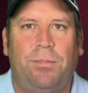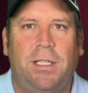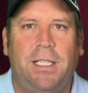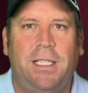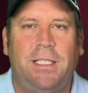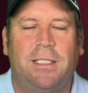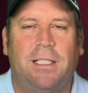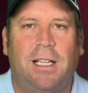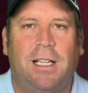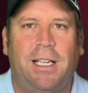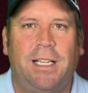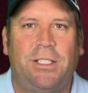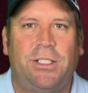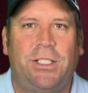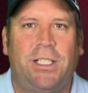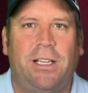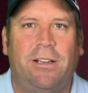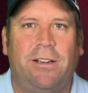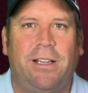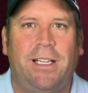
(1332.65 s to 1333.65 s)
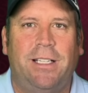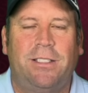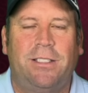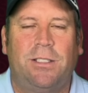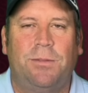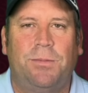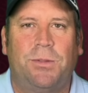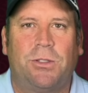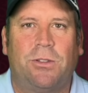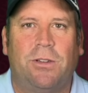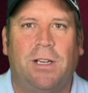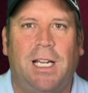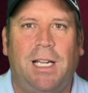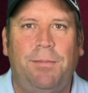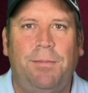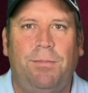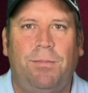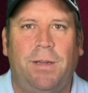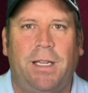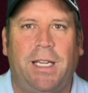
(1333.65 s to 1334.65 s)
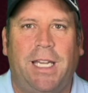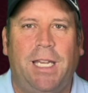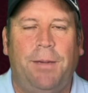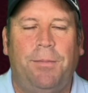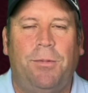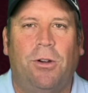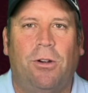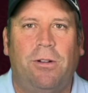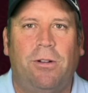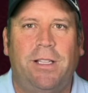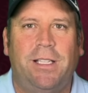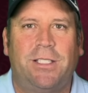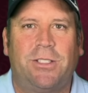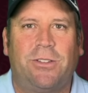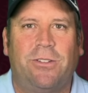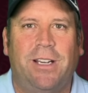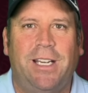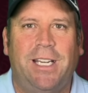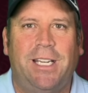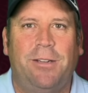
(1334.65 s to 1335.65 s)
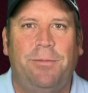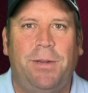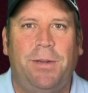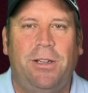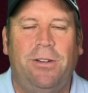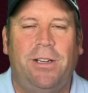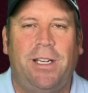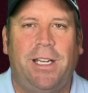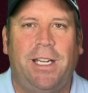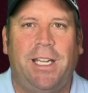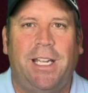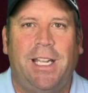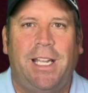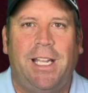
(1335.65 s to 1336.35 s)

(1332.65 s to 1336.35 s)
please like, share, and subscribe. Keep growing this great community.